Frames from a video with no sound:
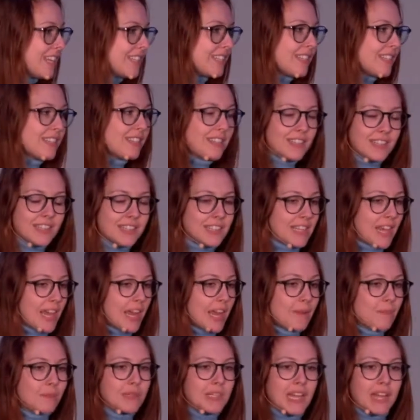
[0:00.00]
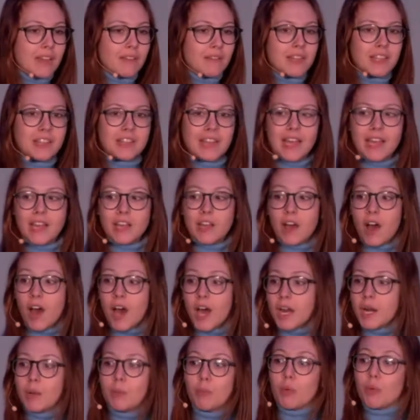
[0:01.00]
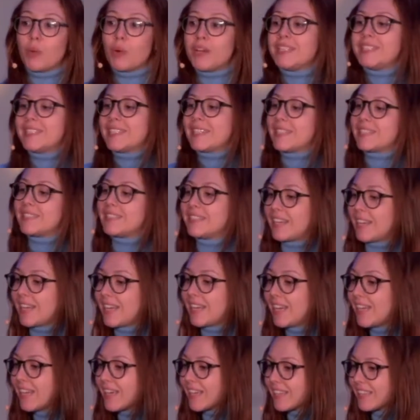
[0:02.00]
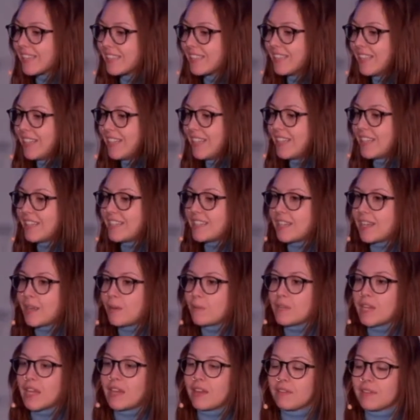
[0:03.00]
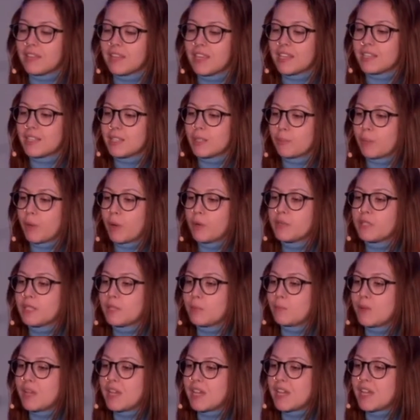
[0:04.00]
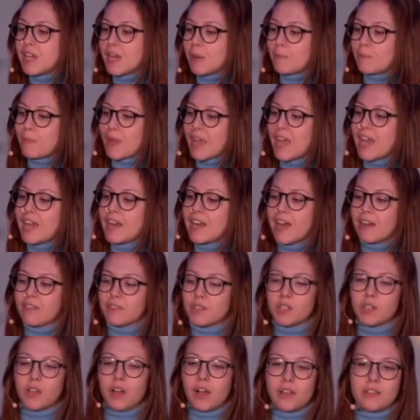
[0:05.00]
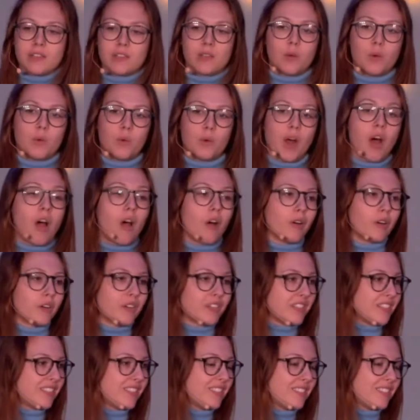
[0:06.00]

This is the same David that God appointed as king, the same David that's supposed to be a man after God's own heart.